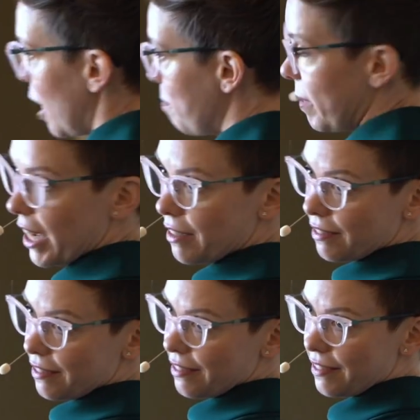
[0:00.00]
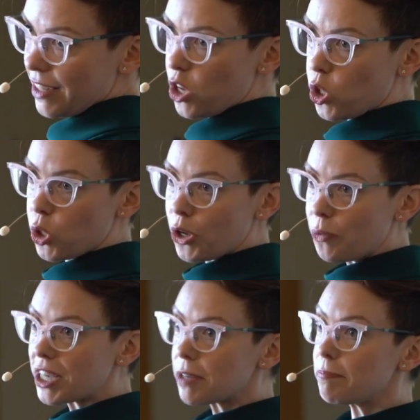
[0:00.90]
company.
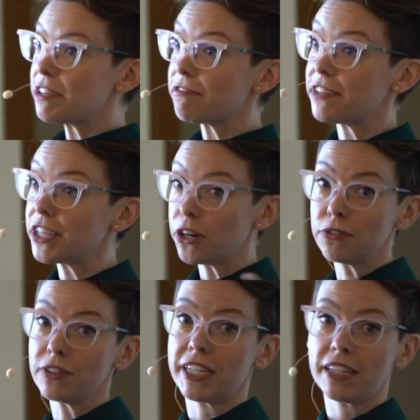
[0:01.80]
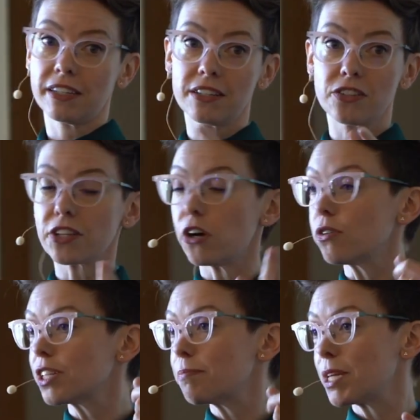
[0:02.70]
We could be fee only. So the
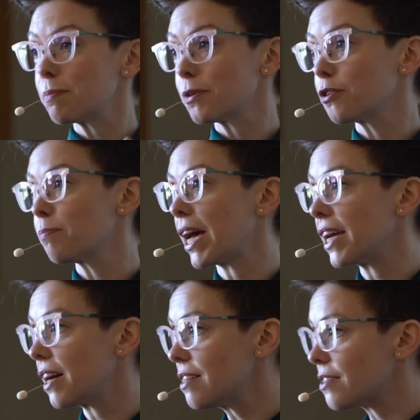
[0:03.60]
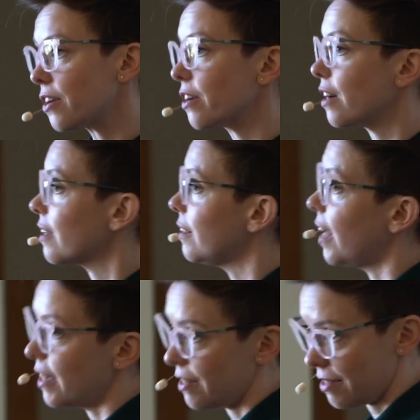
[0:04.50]
only people who pay us are our
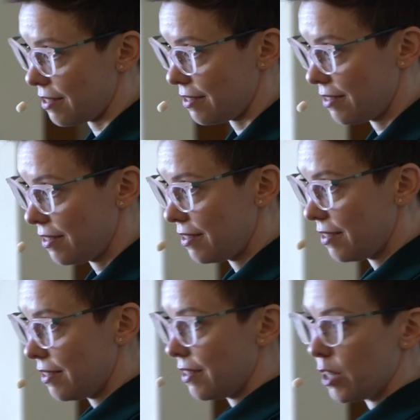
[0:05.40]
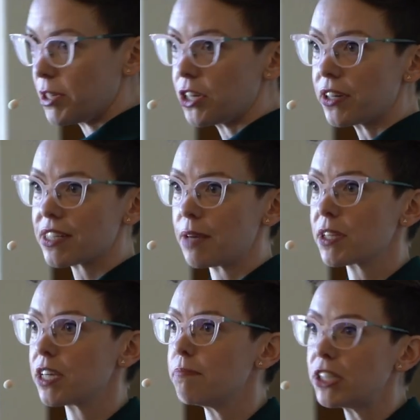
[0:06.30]
clients. That we don't
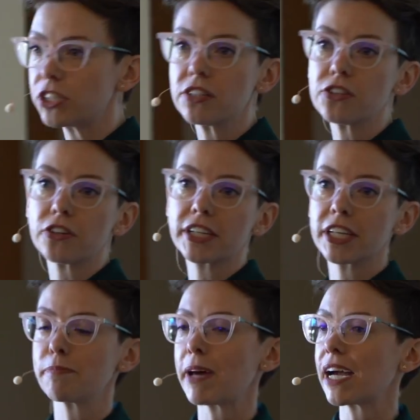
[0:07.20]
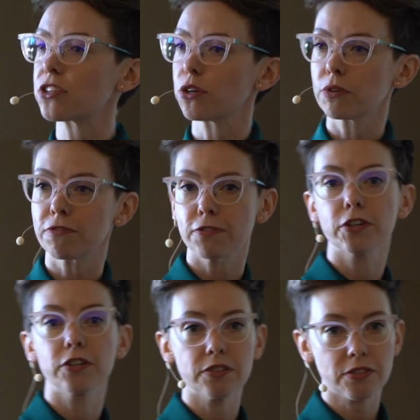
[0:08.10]
accept commissions or kickbacks or
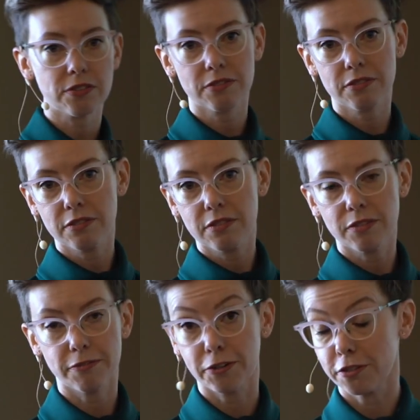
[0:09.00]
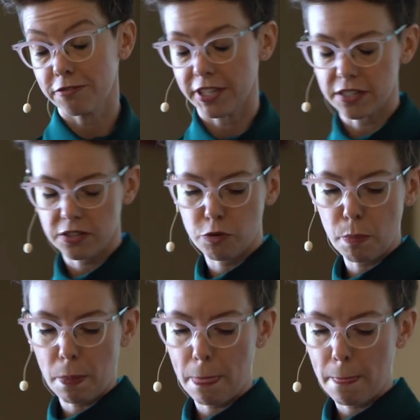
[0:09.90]
referral fees.